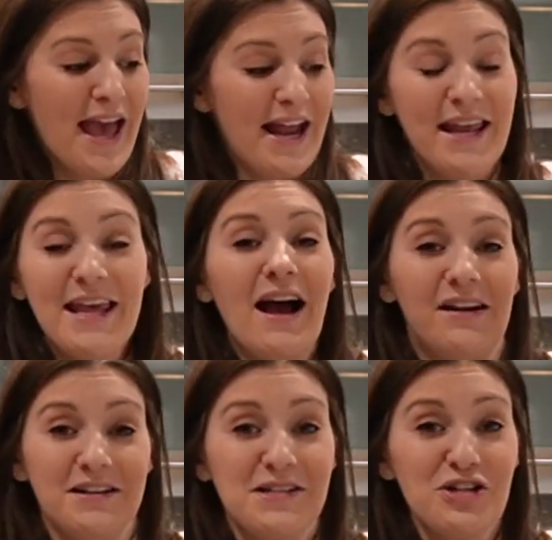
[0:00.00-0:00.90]
And he
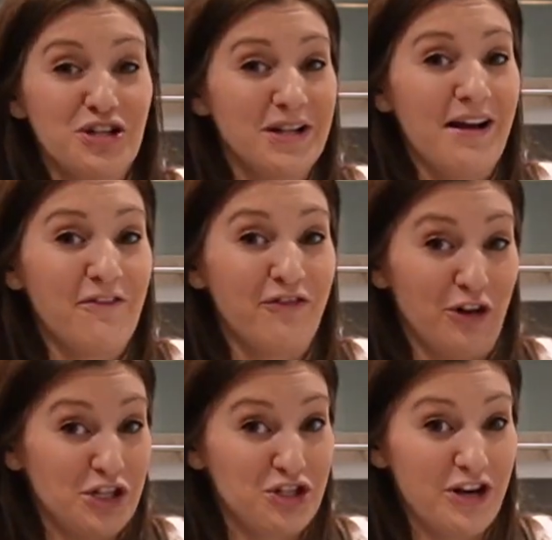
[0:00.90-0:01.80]
honestly just got
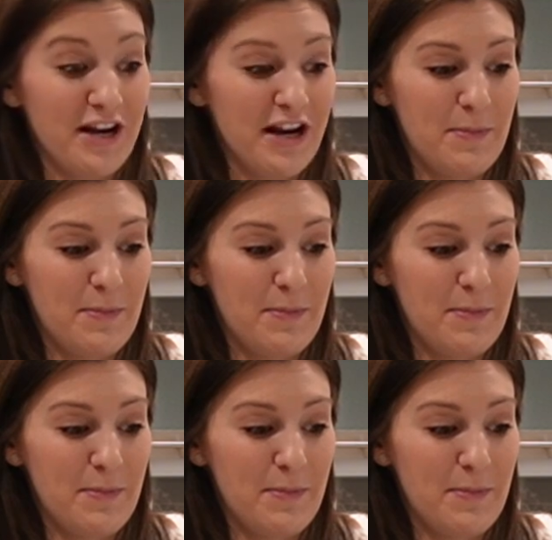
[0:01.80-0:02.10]
frustrated